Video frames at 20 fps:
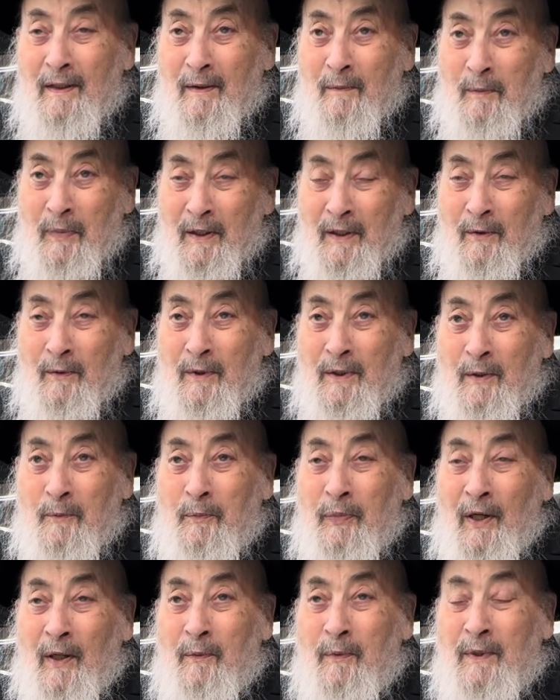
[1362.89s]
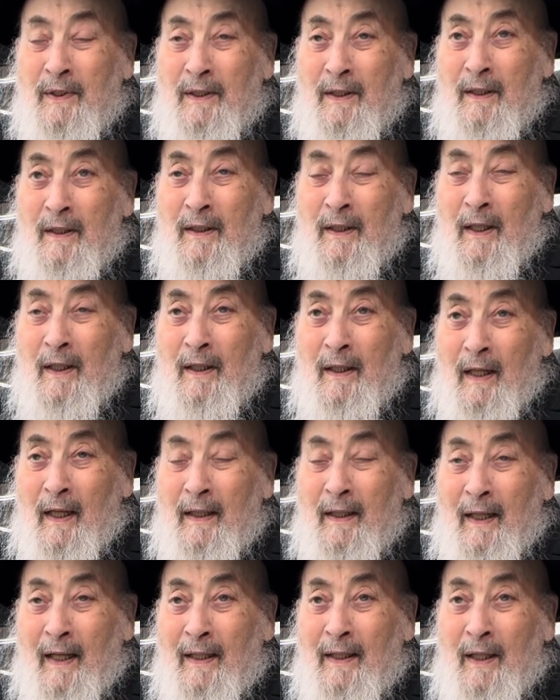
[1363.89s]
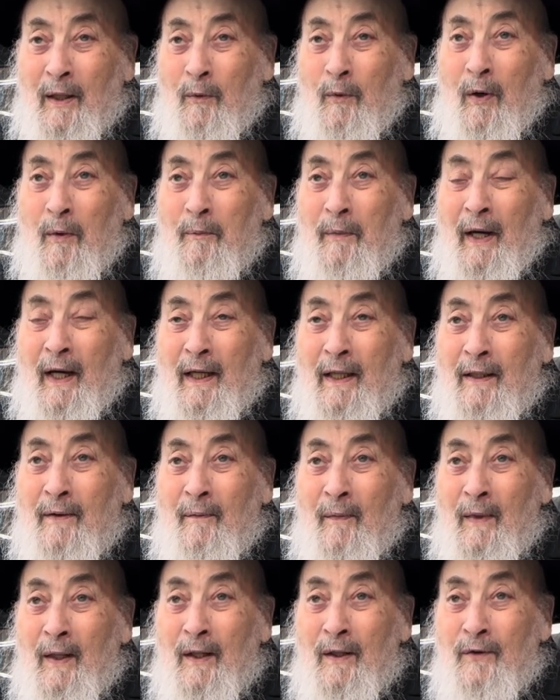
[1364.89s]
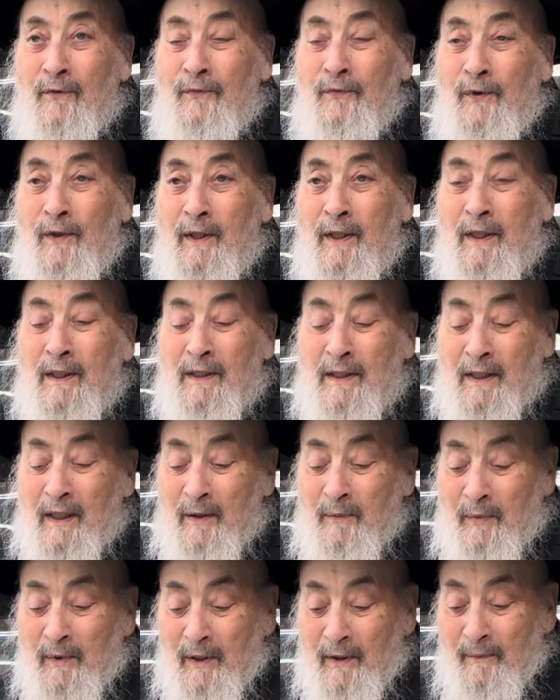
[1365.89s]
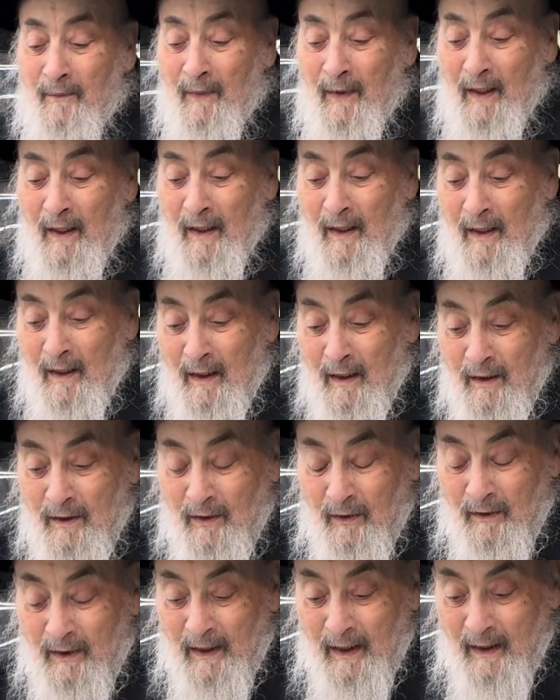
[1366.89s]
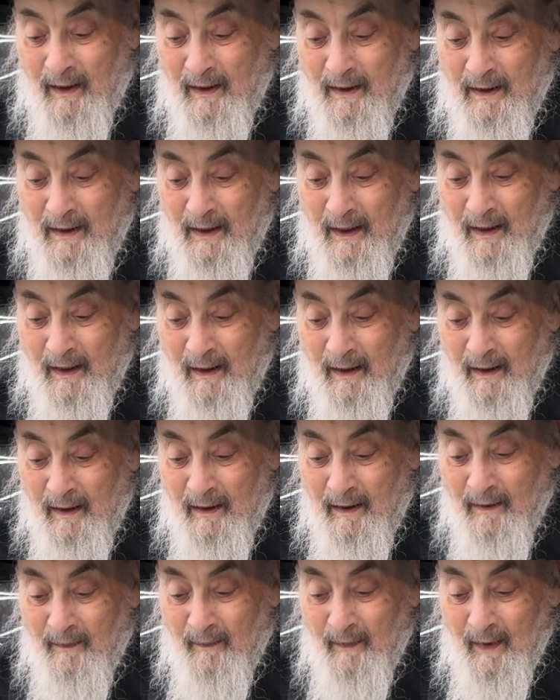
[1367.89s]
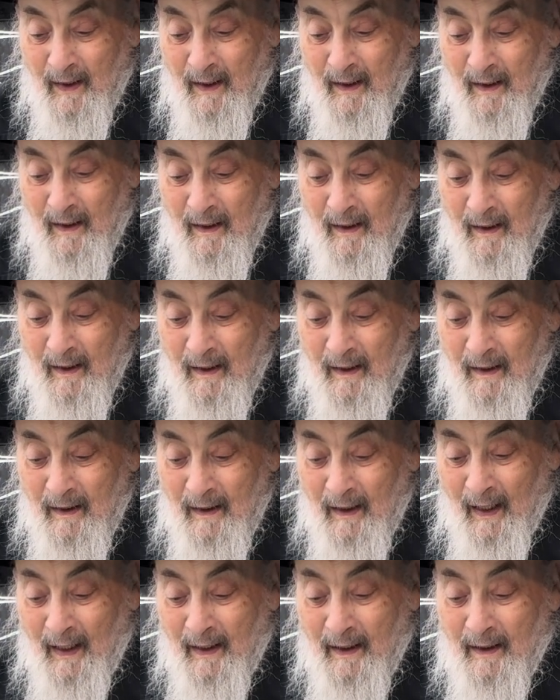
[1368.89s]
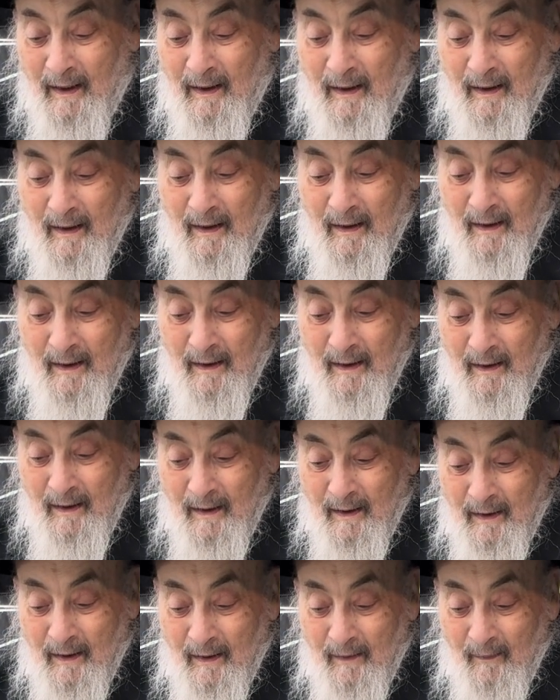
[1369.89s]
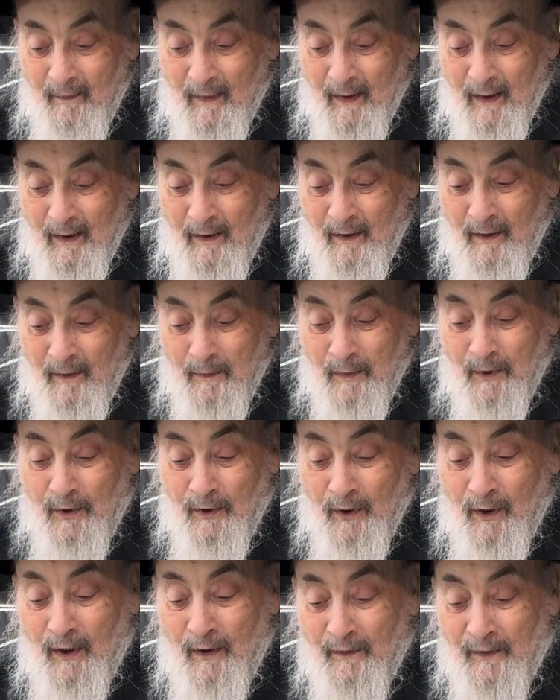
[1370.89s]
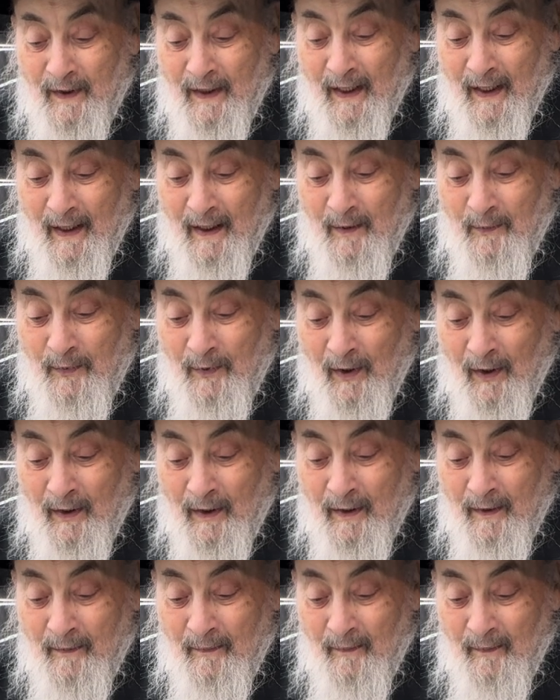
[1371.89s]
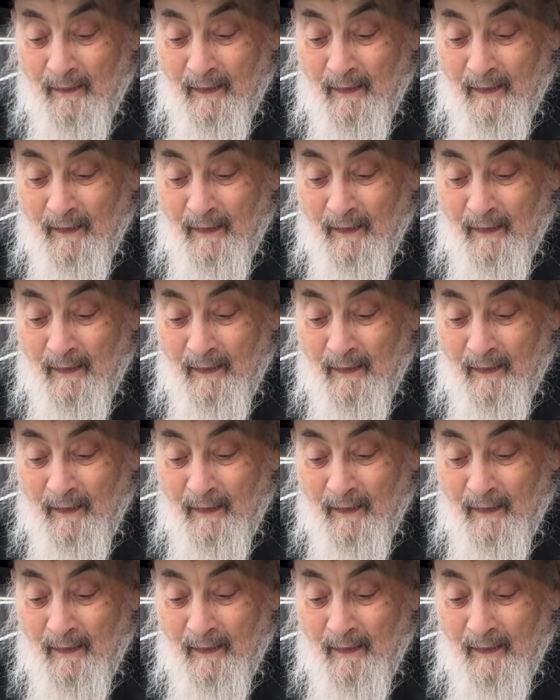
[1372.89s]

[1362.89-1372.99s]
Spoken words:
But there was a purpose, and they were made for the tzibur, so they're considered like you're mechuyev to hear the bracha.